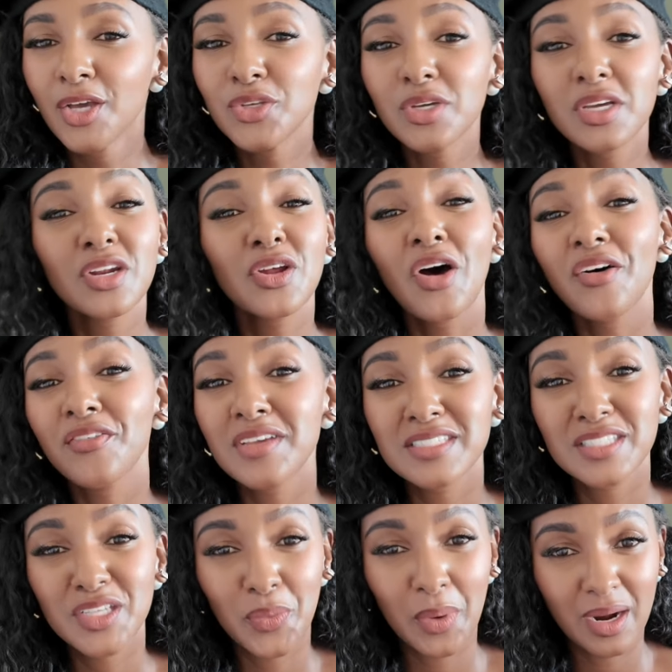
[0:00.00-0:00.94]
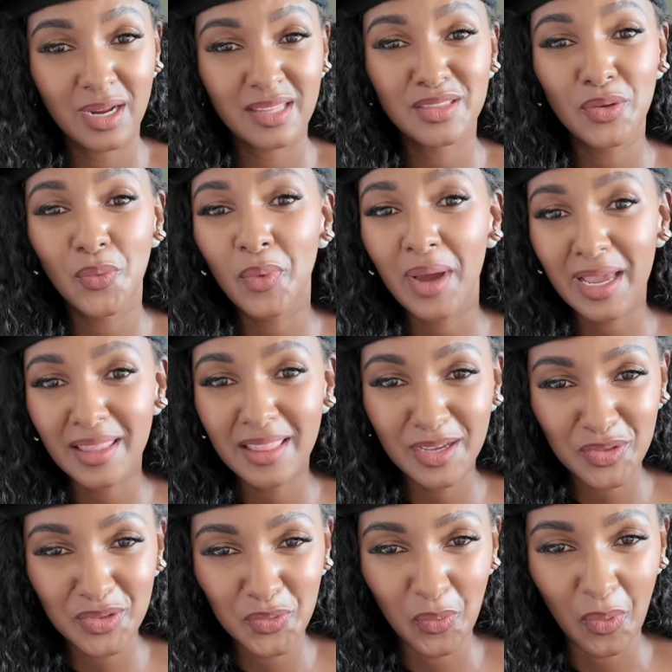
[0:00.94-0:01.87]
You can obviously wear it the way
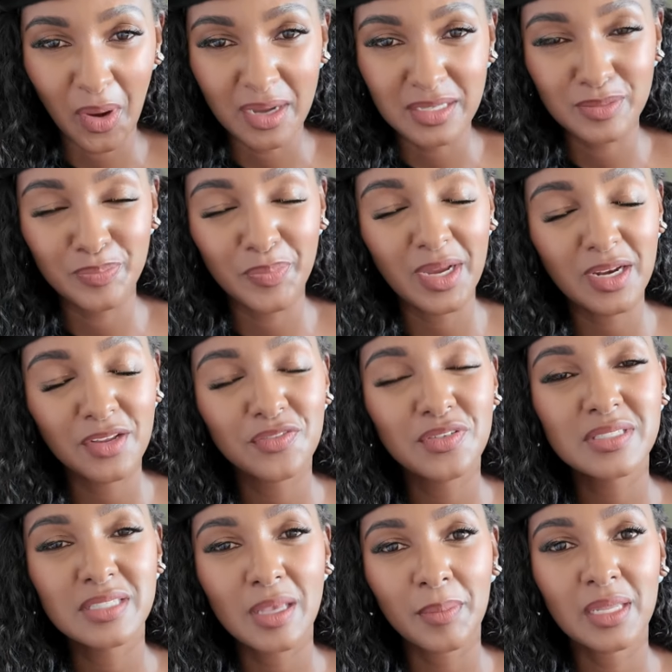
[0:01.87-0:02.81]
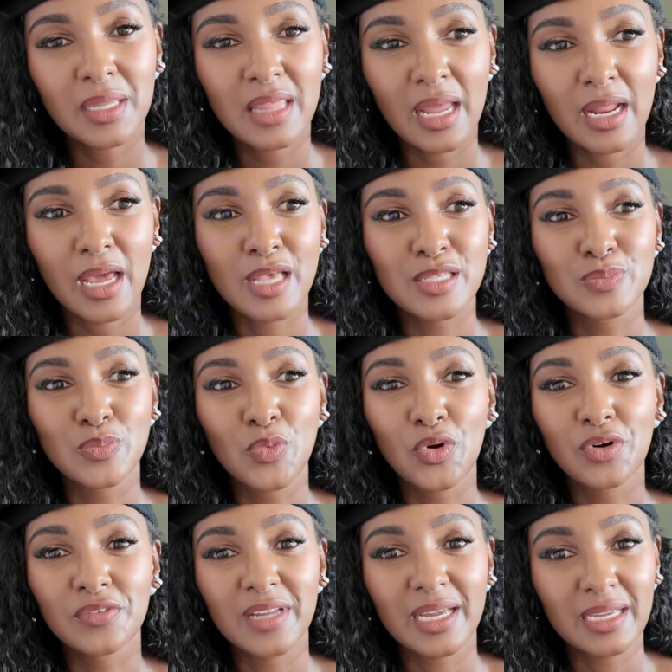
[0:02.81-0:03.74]
that you want, but if you're somebody that has
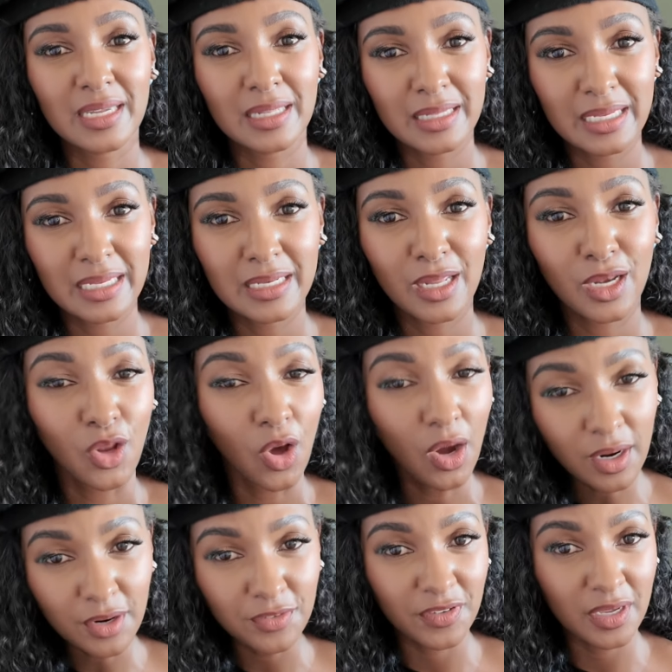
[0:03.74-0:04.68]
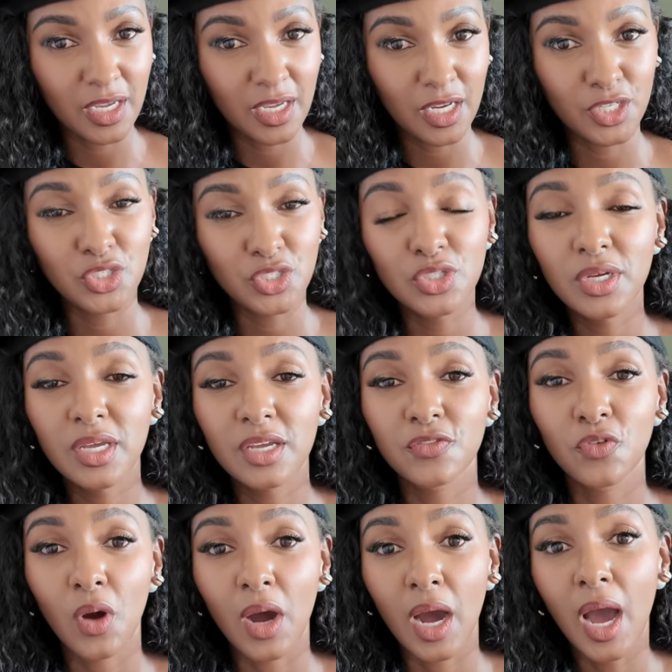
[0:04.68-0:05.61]
more of like a leaner, longer figure and you're
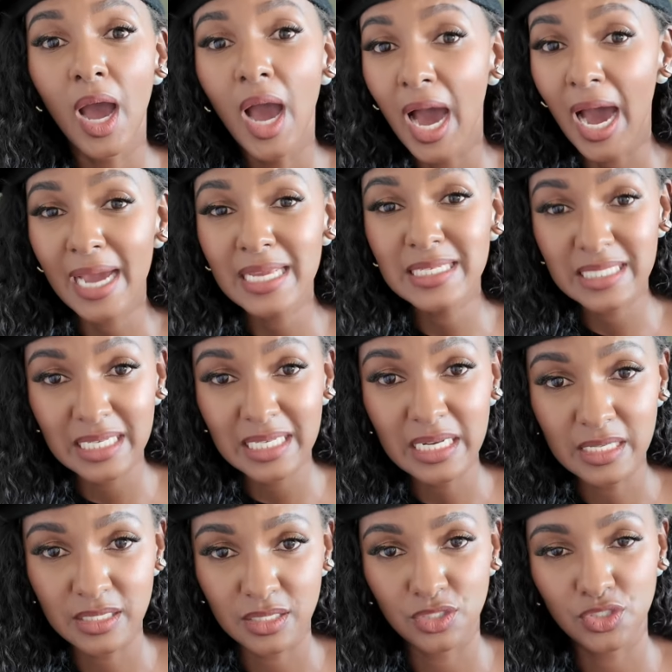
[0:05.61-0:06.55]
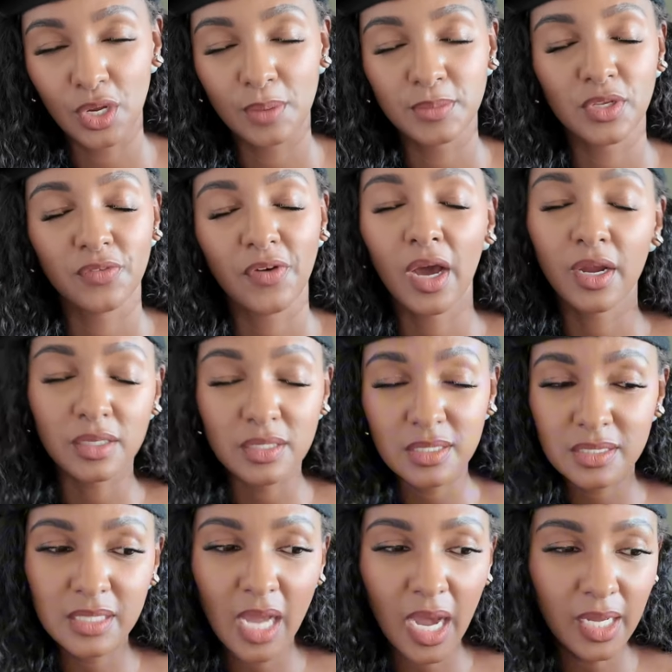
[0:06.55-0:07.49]
looking for ideas in terms of how to
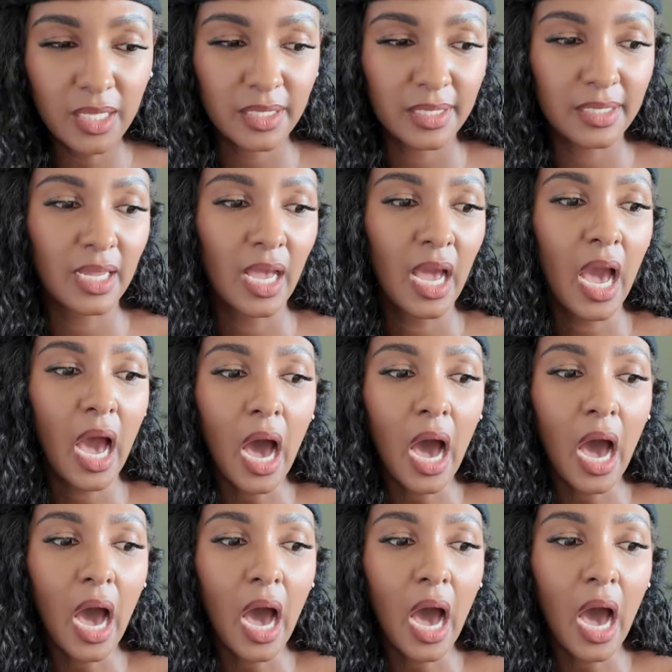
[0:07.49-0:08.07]
style it,